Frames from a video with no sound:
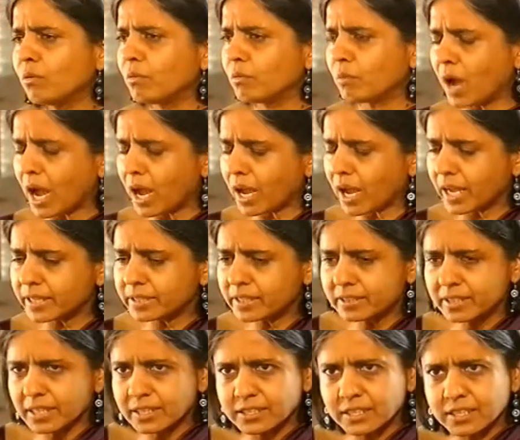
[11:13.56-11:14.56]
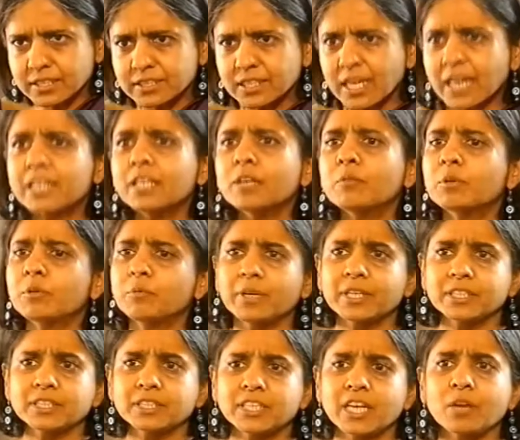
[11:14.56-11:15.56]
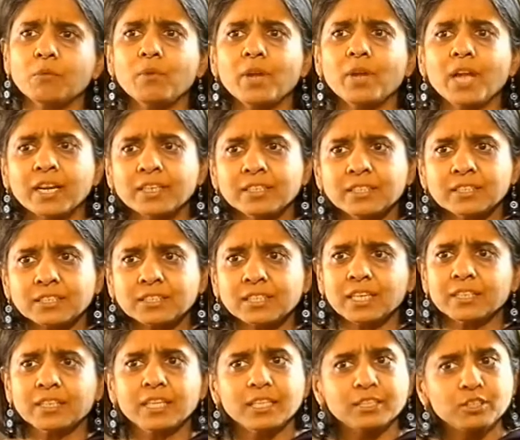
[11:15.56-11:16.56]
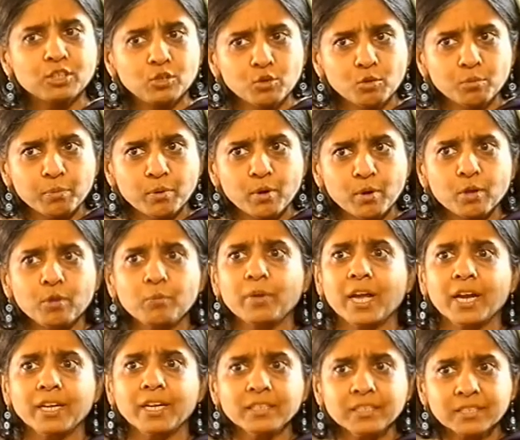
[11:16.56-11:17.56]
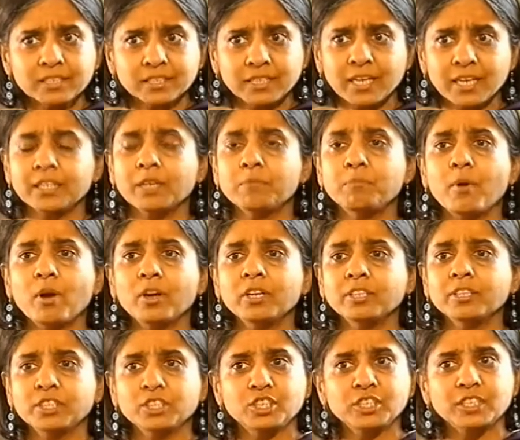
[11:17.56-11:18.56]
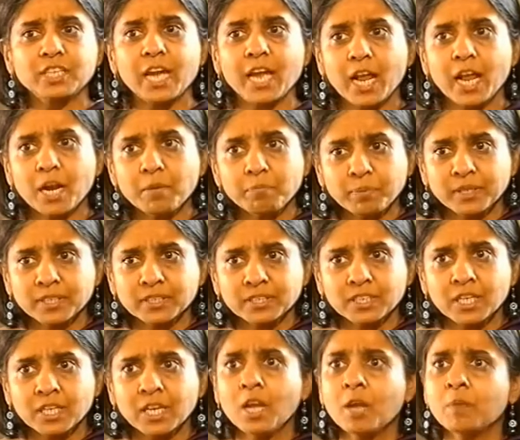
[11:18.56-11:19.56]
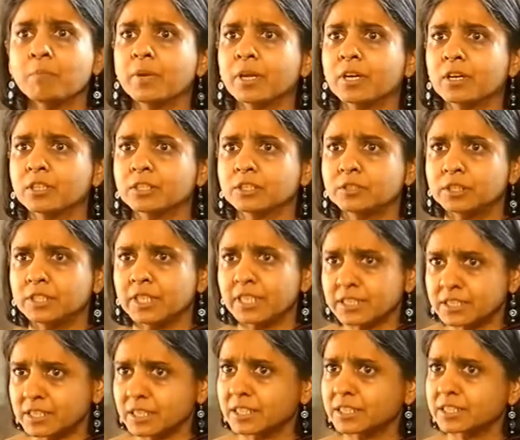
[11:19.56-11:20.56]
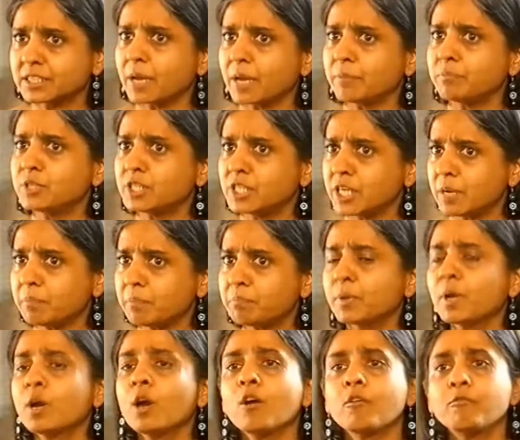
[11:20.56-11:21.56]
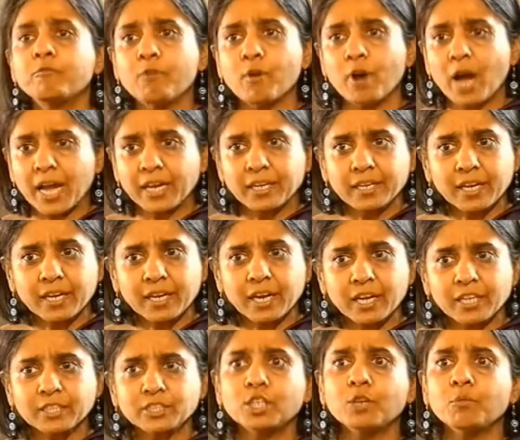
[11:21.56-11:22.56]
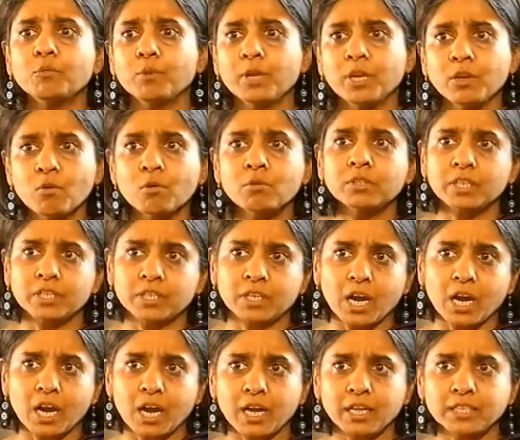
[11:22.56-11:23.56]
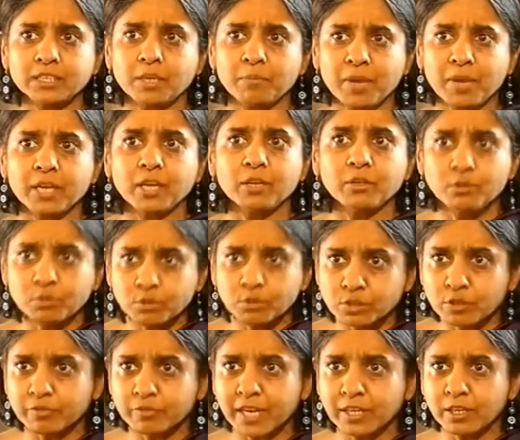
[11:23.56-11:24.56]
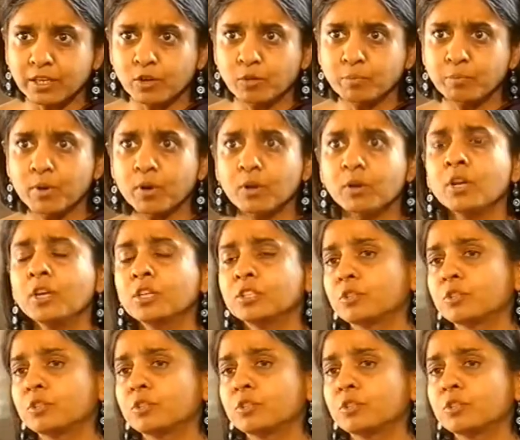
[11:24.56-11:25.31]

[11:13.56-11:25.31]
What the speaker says: Oh, I think that's exactly what we are saying. We understand there's a loophole. We understand that politicians are helpless because diesel is kept cheap for agriculture. We know that cars are making use of that loophole.